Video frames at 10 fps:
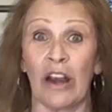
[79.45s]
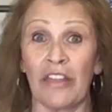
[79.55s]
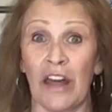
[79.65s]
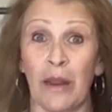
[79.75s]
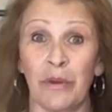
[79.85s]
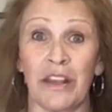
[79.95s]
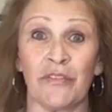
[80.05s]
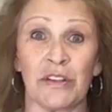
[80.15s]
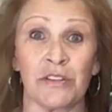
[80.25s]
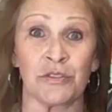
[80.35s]
I thought I would give
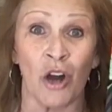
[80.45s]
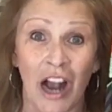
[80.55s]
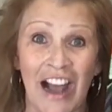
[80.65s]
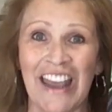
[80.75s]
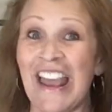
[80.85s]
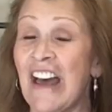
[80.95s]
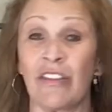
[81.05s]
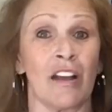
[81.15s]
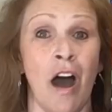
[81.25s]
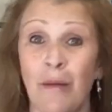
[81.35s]
it a try,
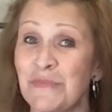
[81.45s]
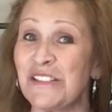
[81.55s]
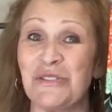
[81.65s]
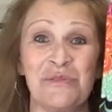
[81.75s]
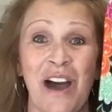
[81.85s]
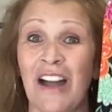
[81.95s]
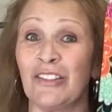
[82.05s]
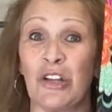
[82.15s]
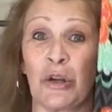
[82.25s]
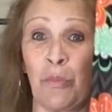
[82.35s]
and the comps do not
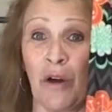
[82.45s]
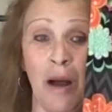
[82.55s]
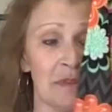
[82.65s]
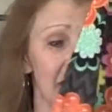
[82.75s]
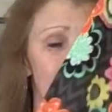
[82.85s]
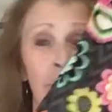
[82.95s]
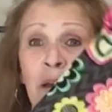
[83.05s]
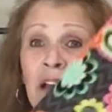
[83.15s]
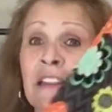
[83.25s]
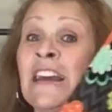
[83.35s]
look promising,
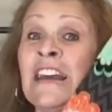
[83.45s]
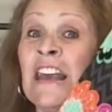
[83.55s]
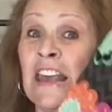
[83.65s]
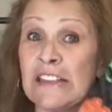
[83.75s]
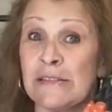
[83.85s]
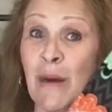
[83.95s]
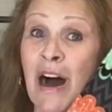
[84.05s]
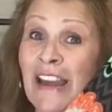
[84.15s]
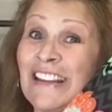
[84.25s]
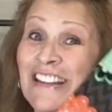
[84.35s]
but it's
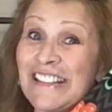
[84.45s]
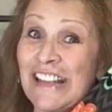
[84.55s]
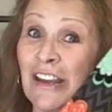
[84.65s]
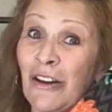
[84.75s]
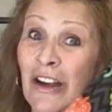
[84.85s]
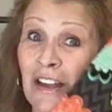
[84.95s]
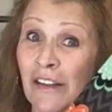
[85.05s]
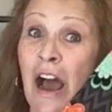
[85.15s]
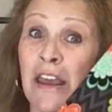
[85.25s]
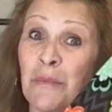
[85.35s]
mine, it's here,
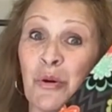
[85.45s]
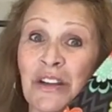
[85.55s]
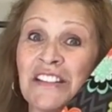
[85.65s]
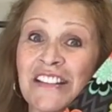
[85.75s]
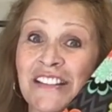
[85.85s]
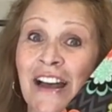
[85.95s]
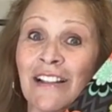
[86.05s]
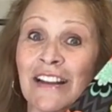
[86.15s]
and I am going to sell